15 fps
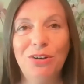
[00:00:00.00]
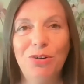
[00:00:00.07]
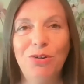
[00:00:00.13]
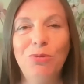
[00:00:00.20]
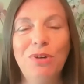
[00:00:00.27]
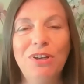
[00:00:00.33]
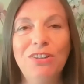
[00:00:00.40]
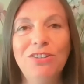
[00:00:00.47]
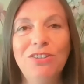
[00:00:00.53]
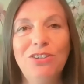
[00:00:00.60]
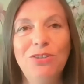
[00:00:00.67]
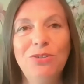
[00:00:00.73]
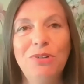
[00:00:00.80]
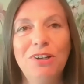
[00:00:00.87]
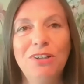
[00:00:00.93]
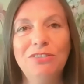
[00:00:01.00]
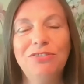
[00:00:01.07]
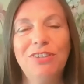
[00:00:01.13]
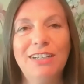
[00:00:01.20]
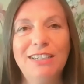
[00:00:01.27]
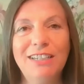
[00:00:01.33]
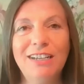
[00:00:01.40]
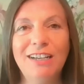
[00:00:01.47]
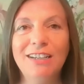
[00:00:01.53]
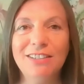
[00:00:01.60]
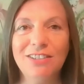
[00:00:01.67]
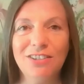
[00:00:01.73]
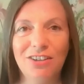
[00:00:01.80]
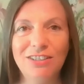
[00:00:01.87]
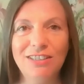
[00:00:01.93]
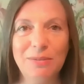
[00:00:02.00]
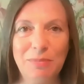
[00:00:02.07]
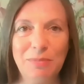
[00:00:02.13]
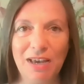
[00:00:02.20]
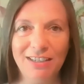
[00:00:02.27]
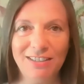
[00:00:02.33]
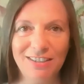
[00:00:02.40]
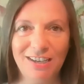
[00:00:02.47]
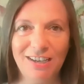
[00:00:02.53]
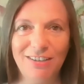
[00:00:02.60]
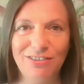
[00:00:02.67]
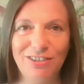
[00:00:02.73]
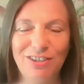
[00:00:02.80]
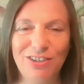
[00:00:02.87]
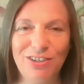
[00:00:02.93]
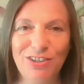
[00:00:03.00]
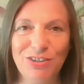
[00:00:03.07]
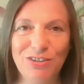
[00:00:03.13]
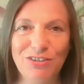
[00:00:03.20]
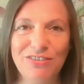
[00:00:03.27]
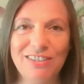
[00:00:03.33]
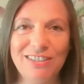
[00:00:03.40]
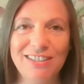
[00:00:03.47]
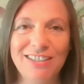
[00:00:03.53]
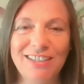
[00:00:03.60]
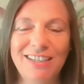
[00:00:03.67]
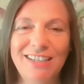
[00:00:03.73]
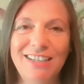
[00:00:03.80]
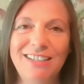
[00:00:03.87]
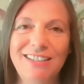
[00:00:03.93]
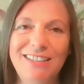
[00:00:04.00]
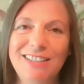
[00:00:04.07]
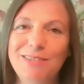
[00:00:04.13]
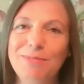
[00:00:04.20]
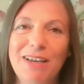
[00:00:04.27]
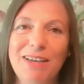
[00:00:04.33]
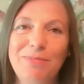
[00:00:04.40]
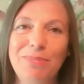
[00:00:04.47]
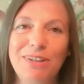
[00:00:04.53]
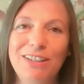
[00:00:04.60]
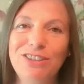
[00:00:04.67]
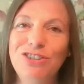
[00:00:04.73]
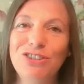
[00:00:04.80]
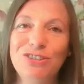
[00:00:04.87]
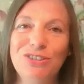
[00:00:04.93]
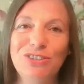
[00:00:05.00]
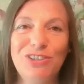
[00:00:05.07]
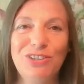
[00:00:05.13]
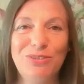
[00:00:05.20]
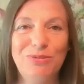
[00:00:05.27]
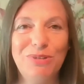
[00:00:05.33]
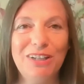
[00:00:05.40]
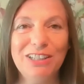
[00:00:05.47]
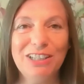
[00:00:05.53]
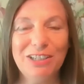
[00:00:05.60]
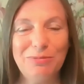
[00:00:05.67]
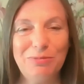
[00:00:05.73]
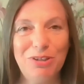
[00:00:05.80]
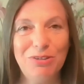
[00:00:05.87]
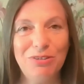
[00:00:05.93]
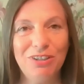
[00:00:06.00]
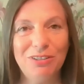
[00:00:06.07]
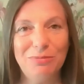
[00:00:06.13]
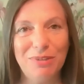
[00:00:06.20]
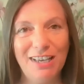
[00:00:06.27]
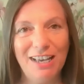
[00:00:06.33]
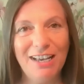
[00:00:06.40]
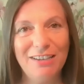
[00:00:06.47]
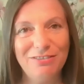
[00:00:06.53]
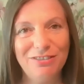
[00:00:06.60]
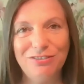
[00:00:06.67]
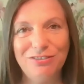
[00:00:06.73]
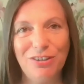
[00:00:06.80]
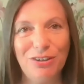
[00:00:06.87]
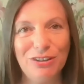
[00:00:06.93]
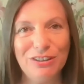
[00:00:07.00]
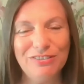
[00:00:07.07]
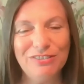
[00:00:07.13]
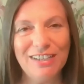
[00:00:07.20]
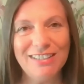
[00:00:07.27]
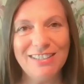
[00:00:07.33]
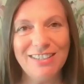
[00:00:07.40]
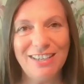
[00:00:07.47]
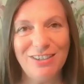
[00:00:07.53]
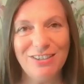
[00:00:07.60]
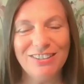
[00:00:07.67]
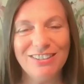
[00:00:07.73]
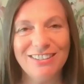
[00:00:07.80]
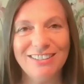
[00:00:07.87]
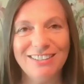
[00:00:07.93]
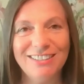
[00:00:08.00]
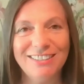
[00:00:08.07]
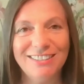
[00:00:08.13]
or whether you are finding us on demand after the service, it is my pleasure to welcome you on behalf of all of us here.